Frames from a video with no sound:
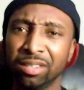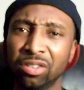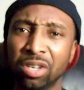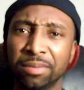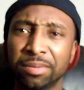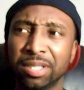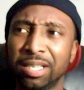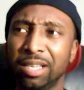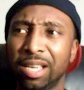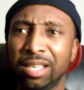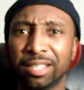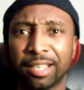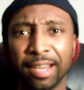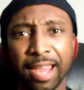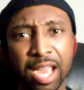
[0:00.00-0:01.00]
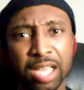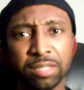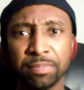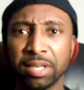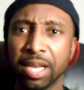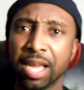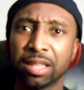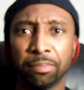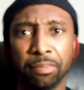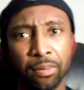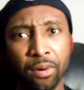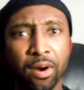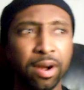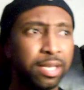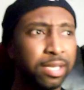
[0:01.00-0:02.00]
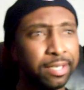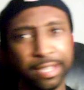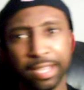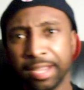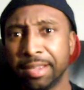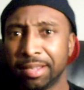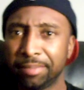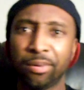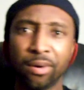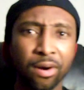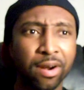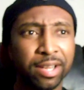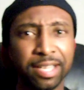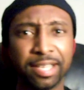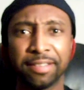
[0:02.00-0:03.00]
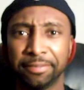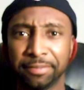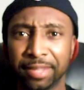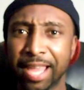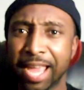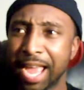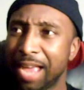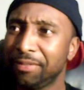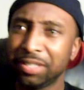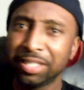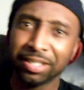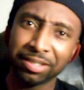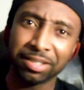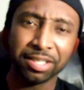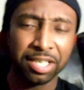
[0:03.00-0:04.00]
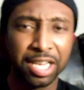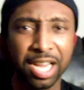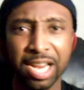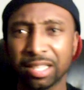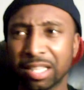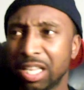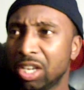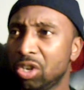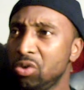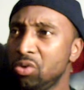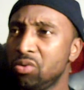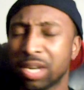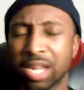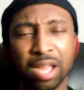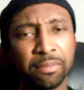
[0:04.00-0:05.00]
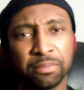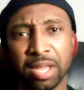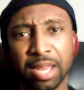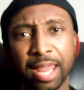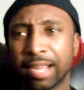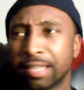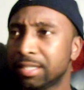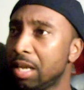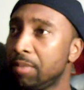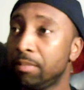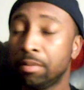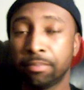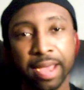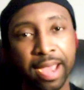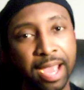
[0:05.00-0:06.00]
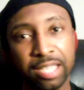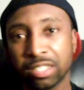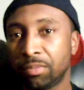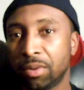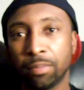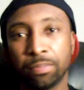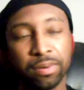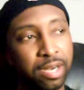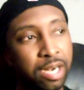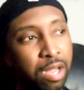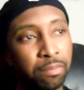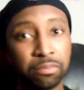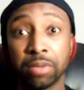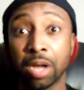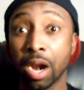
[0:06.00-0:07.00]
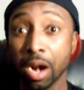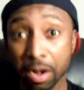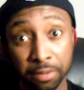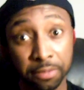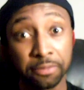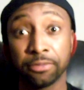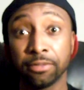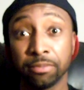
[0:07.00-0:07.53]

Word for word: the underclassmen, they at the party, partying, laughing, and everything cool. And I'm, like I said, I'm a basketball player. I'm hurt.